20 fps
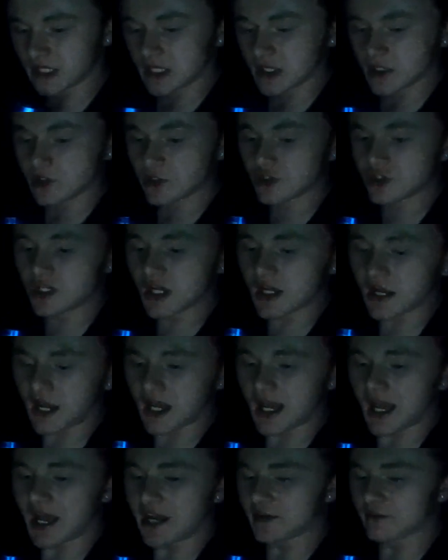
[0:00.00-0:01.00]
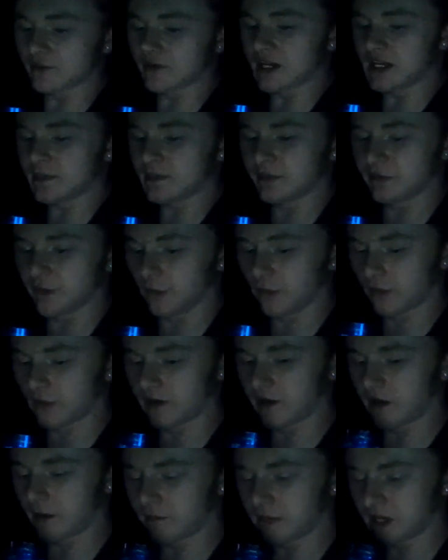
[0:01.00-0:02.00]
Shit, I had it ready before and
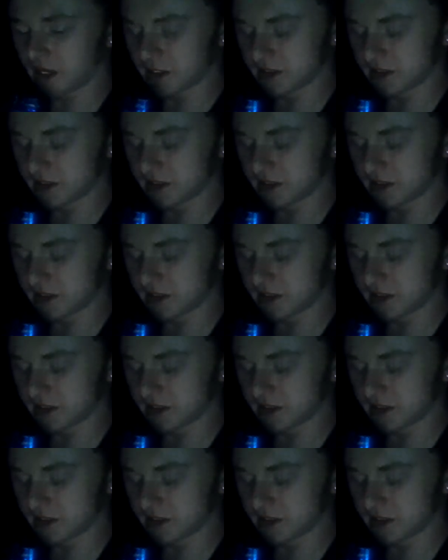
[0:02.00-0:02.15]
now I'm being